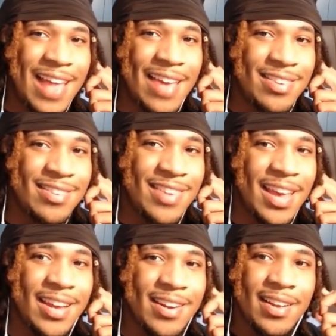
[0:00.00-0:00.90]
That's
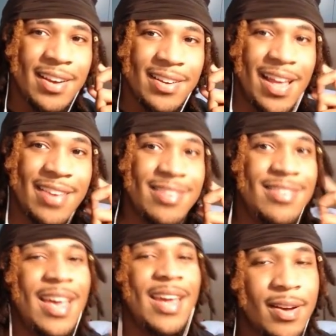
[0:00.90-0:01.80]

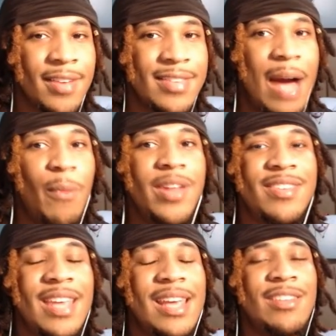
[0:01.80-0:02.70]
insane. Because I wouldn't
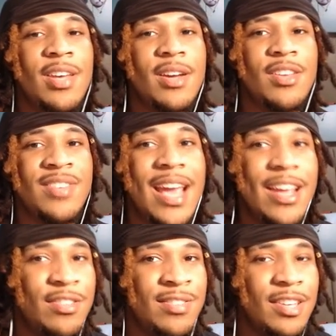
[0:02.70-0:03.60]
say it took
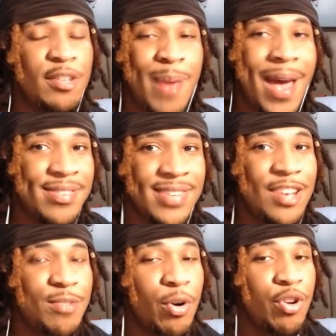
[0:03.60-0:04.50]
six past
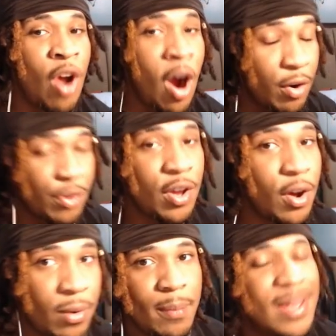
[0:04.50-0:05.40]
Sage more
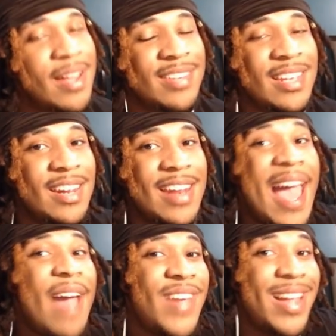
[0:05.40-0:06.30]
Naruto, because he didn't
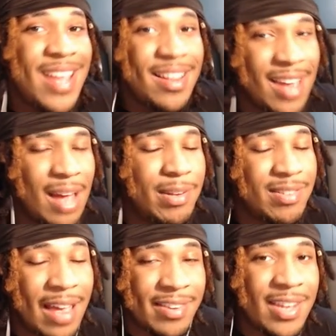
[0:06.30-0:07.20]
have it at that time. And
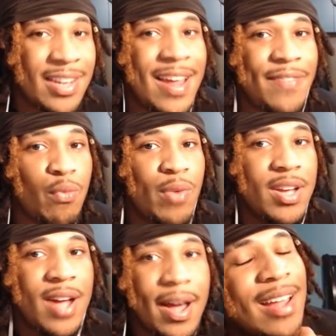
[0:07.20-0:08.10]
Sasuke didn't have the
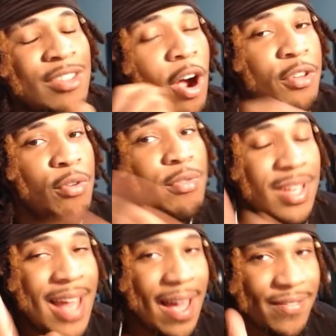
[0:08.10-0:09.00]
Rinnegan. Naruto
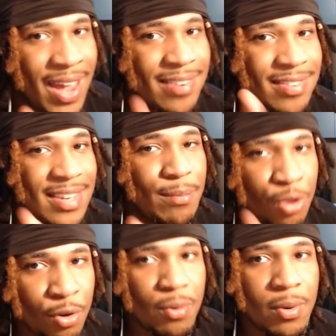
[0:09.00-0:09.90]
did have KCM
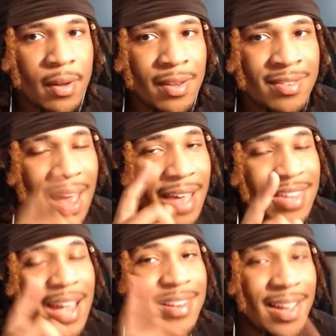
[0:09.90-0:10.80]
too.
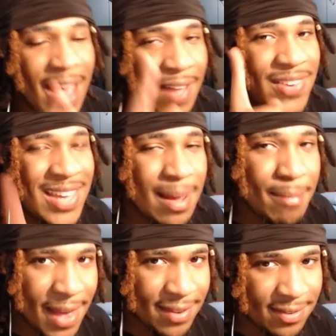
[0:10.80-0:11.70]
Sasuke did have
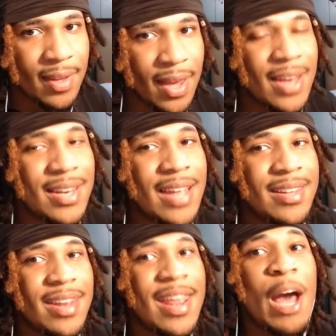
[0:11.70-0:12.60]
EMS, and they
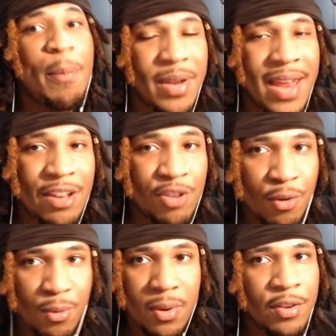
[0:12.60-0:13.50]
did help in that
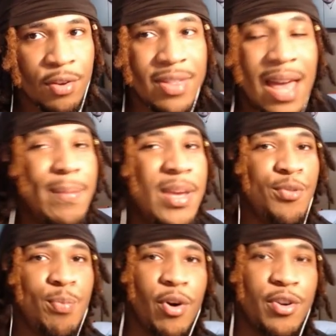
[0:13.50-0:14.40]
too. So that
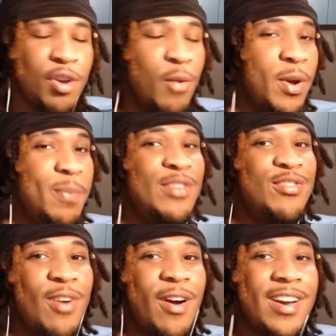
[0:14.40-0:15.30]
means Boruto would be
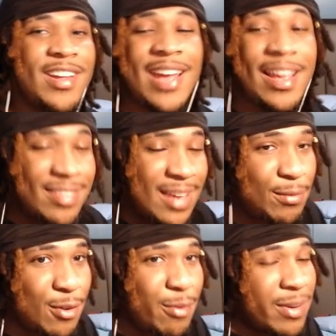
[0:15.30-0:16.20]
stronger than
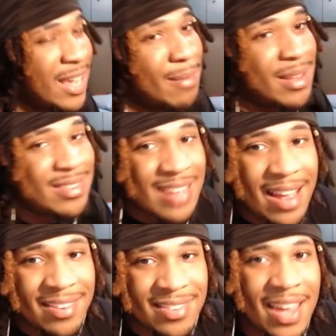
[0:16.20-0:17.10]
KCM2, EMS,
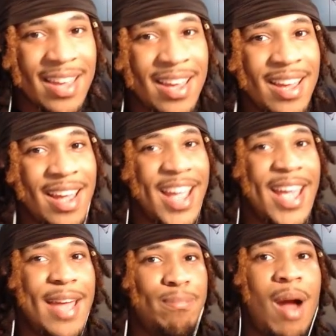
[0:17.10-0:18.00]
Sasuke,
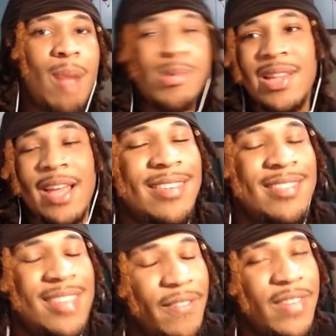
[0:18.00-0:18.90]
and probably like
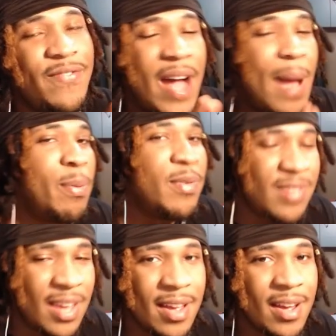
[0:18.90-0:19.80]

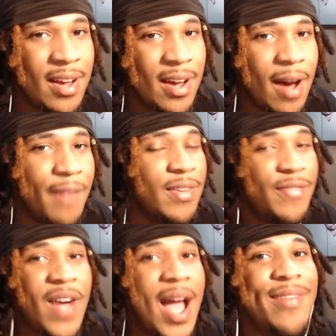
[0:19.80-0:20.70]
75% of the
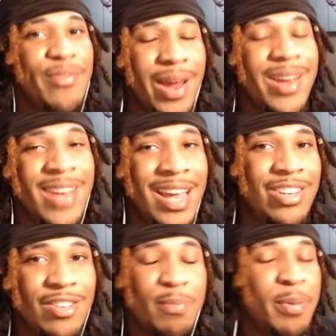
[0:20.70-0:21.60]
five great
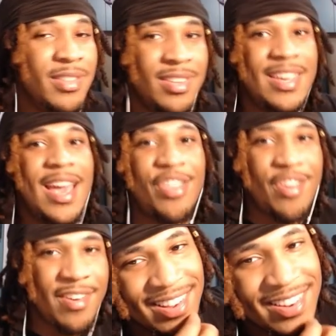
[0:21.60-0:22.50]
nations put
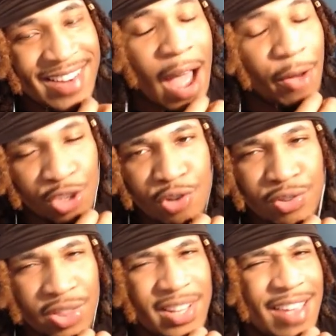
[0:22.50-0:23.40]
together. Now, do
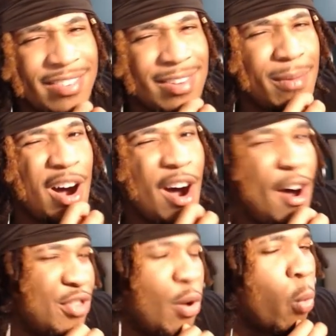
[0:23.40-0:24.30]
you think that's some
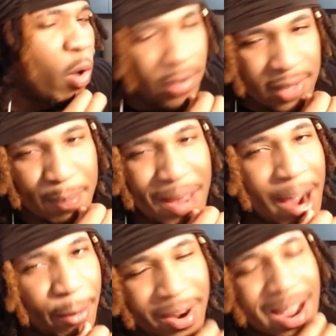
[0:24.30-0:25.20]
otherworldly
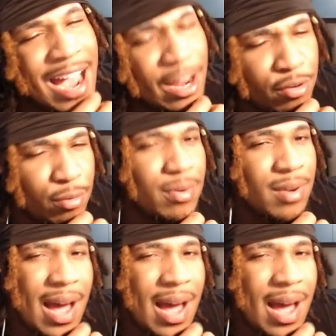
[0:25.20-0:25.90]
power? I do.